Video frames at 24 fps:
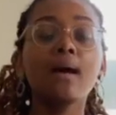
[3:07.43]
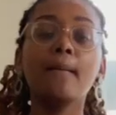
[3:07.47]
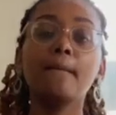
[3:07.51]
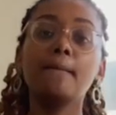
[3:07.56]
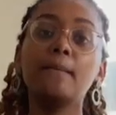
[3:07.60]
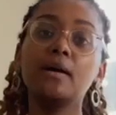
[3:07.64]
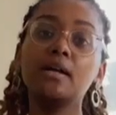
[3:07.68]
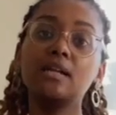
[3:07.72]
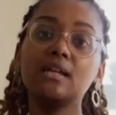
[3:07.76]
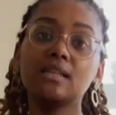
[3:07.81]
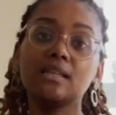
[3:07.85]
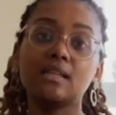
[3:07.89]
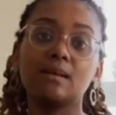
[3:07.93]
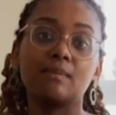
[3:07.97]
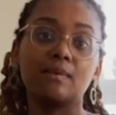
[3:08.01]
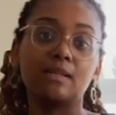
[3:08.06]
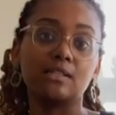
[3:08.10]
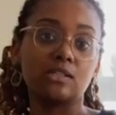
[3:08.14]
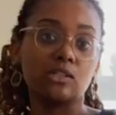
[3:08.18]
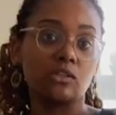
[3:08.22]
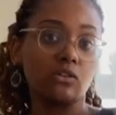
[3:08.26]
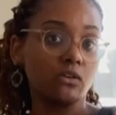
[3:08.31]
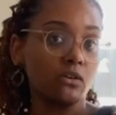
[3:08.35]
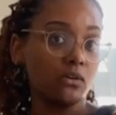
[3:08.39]
putting them
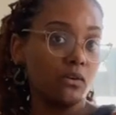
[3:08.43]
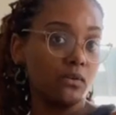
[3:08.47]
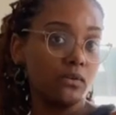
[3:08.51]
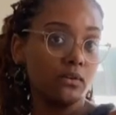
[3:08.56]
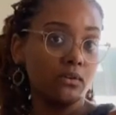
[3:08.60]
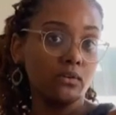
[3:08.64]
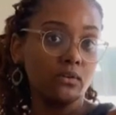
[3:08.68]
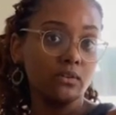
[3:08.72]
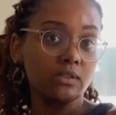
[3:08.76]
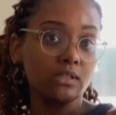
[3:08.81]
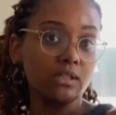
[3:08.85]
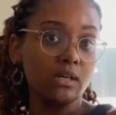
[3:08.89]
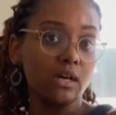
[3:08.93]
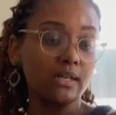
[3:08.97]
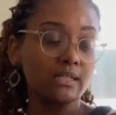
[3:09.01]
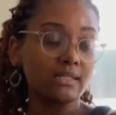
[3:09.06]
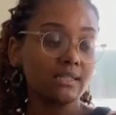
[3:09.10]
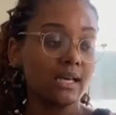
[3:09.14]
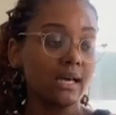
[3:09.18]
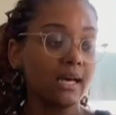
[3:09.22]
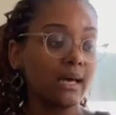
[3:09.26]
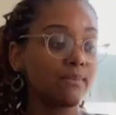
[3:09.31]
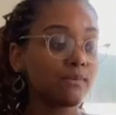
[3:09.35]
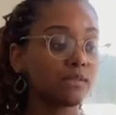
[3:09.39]
into their own little sauce
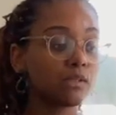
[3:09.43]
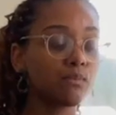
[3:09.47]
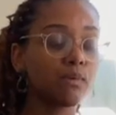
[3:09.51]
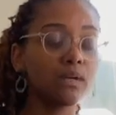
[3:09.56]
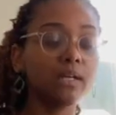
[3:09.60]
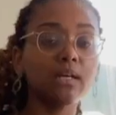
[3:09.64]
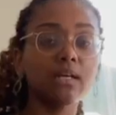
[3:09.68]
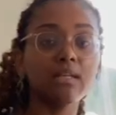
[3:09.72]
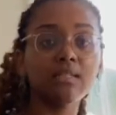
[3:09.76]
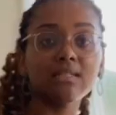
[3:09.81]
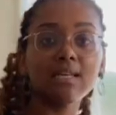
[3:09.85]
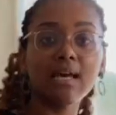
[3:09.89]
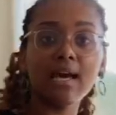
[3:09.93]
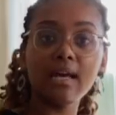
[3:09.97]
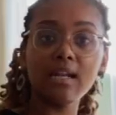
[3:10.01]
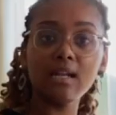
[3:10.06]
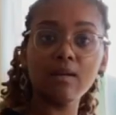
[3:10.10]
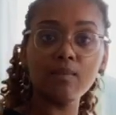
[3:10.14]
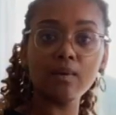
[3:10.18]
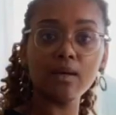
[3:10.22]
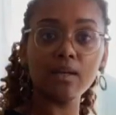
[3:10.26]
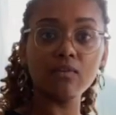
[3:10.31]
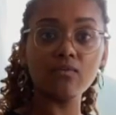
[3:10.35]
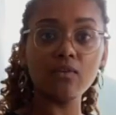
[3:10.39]
cups, putting a tiny
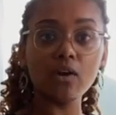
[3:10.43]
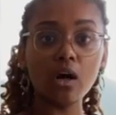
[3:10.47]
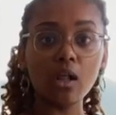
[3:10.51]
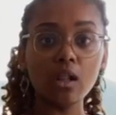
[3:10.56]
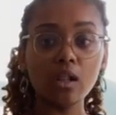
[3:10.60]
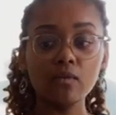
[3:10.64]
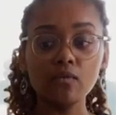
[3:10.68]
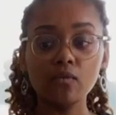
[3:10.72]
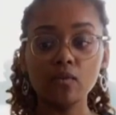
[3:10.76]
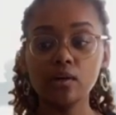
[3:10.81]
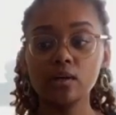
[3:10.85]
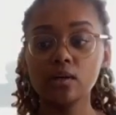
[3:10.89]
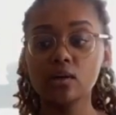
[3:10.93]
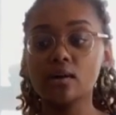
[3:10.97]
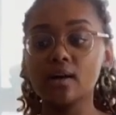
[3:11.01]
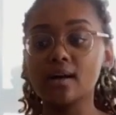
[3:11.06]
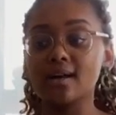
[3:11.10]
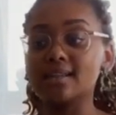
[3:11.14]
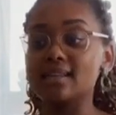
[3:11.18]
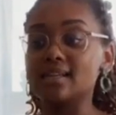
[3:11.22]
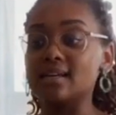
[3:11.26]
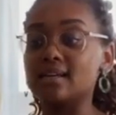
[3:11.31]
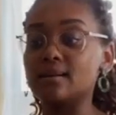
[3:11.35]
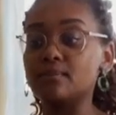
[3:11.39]
bit of olive oil,
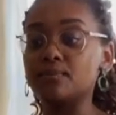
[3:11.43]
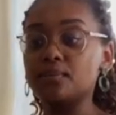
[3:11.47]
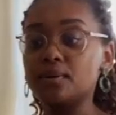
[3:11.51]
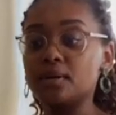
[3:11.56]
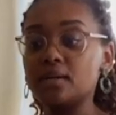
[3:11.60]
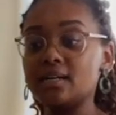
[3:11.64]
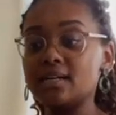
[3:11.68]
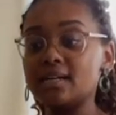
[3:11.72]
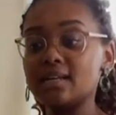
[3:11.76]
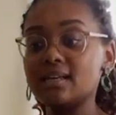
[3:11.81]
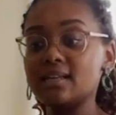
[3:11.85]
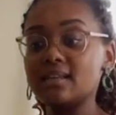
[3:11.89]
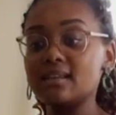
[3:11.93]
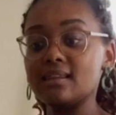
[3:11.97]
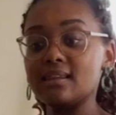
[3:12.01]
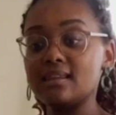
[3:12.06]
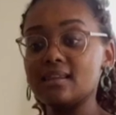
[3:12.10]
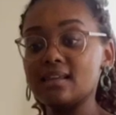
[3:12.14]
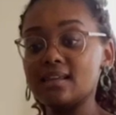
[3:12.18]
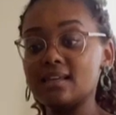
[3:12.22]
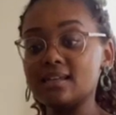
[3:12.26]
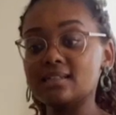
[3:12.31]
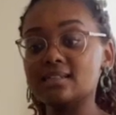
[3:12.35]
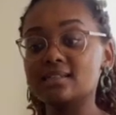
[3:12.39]
and then putting
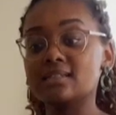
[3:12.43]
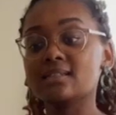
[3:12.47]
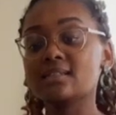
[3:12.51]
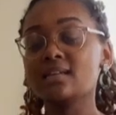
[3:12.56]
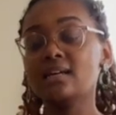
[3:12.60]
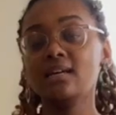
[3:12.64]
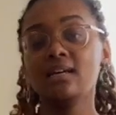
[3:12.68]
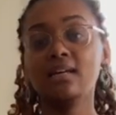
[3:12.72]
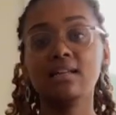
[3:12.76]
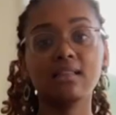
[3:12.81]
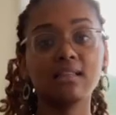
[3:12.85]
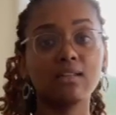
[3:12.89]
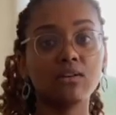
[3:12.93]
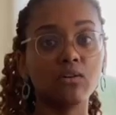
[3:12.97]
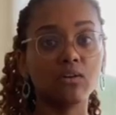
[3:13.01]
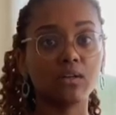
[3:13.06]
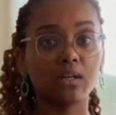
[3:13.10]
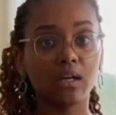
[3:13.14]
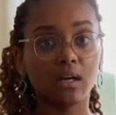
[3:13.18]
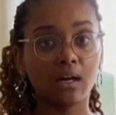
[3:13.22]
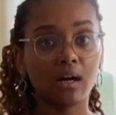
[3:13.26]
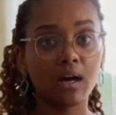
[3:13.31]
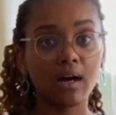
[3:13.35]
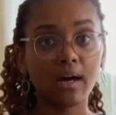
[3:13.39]
this little
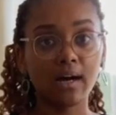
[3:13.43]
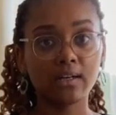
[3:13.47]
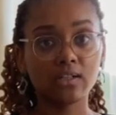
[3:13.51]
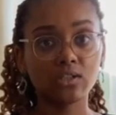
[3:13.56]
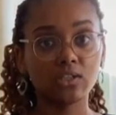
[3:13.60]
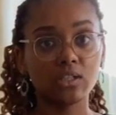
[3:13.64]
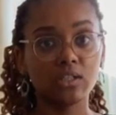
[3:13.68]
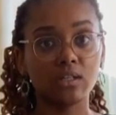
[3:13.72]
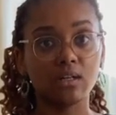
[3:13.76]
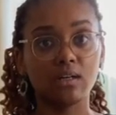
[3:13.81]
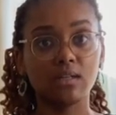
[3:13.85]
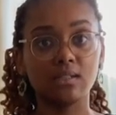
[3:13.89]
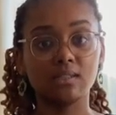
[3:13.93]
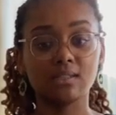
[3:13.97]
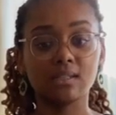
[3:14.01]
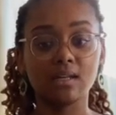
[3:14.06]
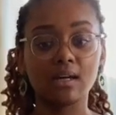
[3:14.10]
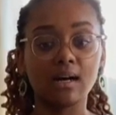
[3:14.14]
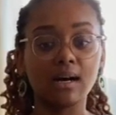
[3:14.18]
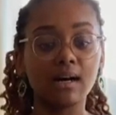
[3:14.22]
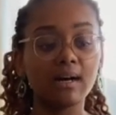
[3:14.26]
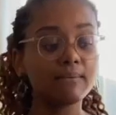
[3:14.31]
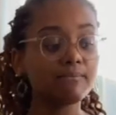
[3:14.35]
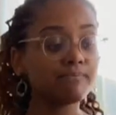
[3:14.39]
concoction on
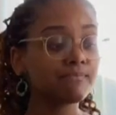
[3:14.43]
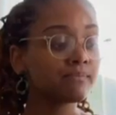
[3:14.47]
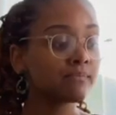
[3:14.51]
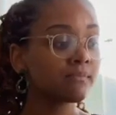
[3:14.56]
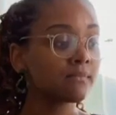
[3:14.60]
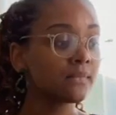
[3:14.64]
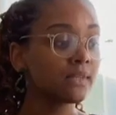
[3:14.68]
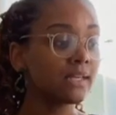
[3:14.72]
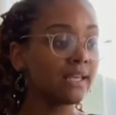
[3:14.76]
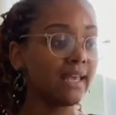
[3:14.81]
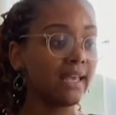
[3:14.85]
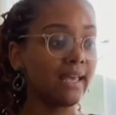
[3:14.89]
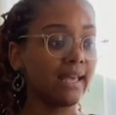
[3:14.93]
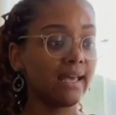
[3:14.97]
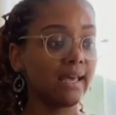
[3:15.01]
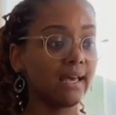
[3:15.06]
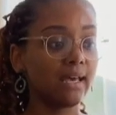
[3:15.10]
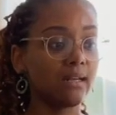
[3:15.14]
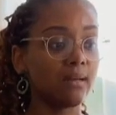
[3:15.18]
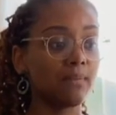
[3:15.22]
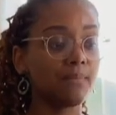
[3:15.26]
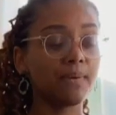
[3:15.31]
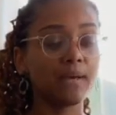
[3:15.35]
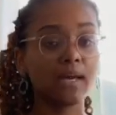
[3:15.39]
top
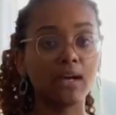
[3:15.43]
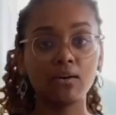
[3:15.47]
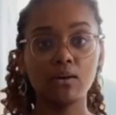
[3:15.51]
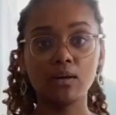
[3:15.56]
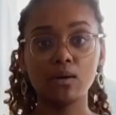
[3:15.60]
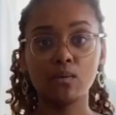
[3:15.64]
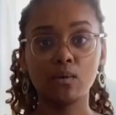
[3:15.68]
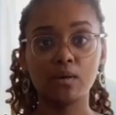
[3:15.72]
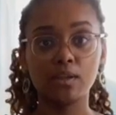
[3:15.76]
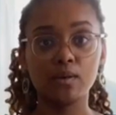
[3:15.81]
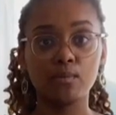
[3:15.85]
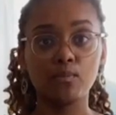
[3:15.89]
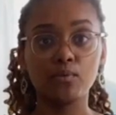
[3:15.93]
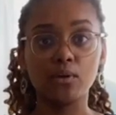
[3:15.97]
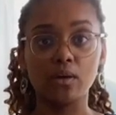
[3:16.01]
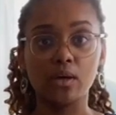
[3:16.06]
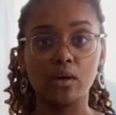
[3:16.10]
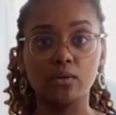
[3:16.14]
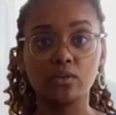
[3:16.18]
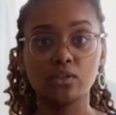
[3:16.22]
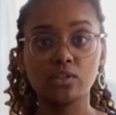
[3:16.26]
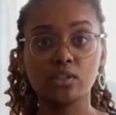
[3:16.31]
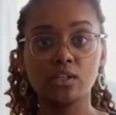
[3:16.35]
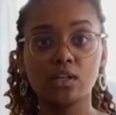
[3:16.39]
and pair it with a
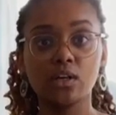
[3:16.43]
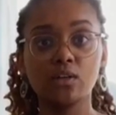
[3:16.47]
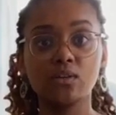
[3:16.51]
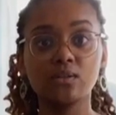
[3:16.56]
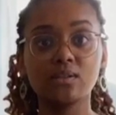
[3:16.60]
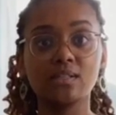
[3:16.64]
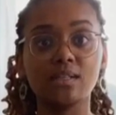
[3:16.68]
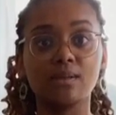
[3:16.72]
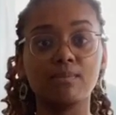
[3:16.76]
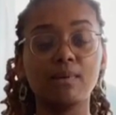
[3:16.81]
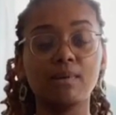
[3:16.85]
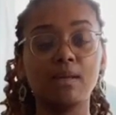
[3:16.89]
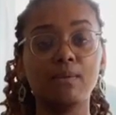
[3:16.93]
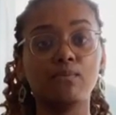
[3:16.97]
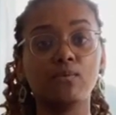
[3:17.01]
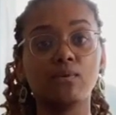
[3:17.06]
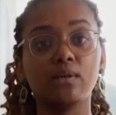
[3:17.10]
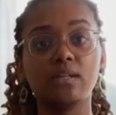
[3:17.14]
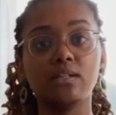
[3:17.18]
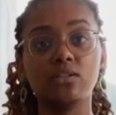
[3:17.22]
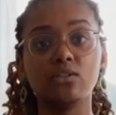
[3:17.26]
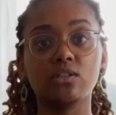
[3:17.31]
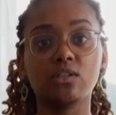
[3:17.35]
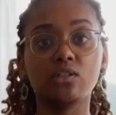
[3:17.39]
brioche toast, and people
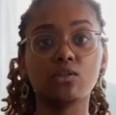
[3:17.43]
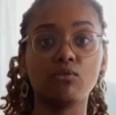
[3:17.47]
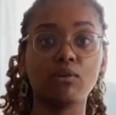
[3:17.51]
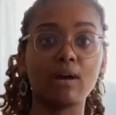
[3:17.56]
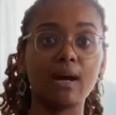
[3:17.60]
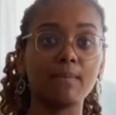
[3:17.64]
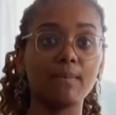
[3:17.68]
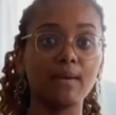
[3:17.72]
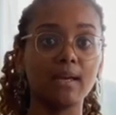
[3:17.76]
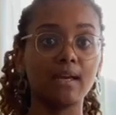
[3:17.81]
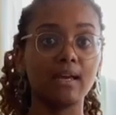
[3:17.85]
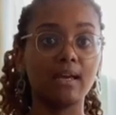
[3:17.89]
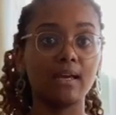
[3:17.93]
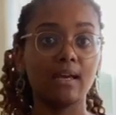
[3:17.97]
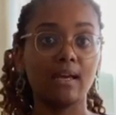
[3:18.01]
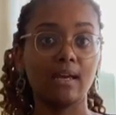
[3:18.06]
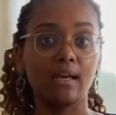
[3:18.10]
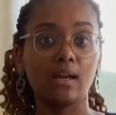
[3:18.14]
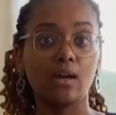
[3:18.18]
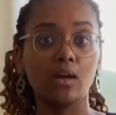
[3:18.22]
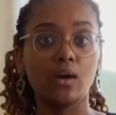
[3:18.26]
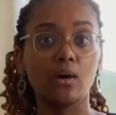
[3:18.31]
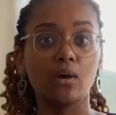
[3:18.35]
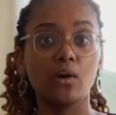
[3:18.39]
can just grab it and
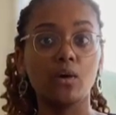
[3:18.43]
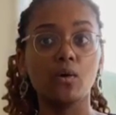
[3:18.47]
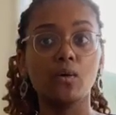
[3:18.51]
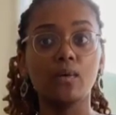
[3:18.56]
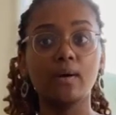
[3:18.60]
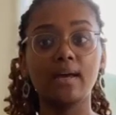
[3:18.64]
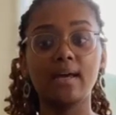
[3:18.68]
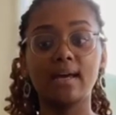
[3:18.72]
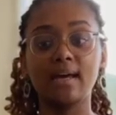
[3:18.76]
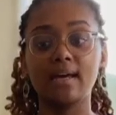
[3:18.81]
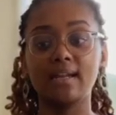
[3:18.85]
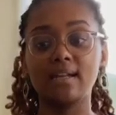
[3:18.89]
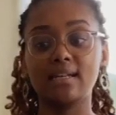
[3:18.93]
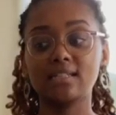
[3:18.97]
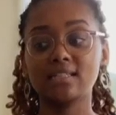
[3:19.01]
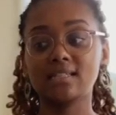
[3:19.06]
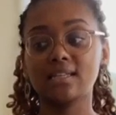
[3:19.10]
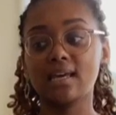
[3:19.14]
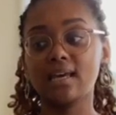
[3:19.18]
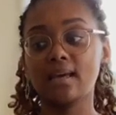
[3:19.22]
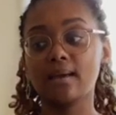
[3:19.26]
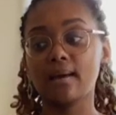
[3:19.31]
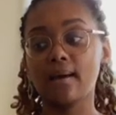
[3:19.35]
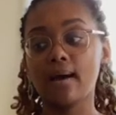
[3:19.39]
go, and it's
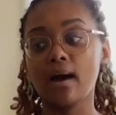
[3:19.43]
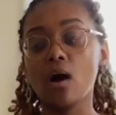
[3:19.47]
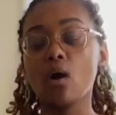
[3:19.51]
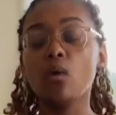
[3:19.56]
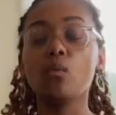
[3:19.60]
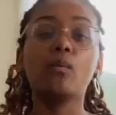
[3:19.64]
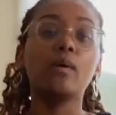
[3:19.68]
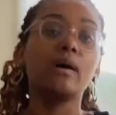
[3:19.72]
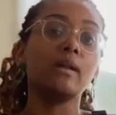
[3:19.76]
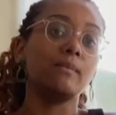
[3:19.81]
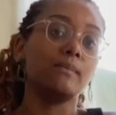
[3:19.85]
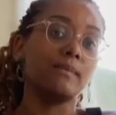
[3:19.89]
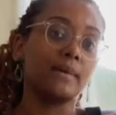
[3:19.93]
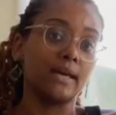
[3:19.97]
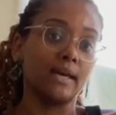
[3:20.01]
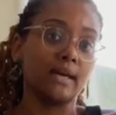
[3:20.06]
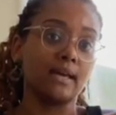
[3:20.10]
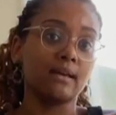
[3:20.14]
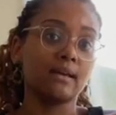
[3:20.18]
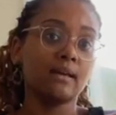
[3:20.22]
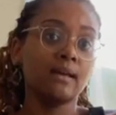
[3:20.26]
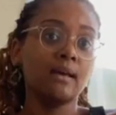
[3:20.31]
like a 1 bite.